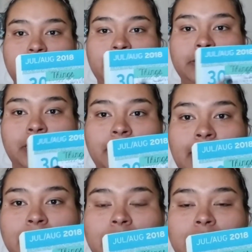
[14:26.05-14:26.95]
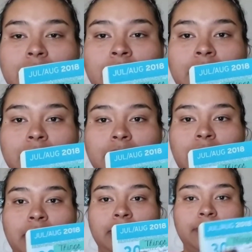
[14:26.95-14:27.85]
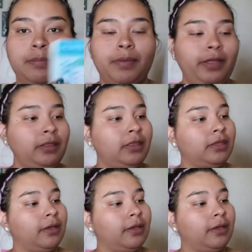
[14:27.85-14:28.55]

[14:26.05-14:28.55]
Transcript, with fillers: to be done at uh, the end of the month,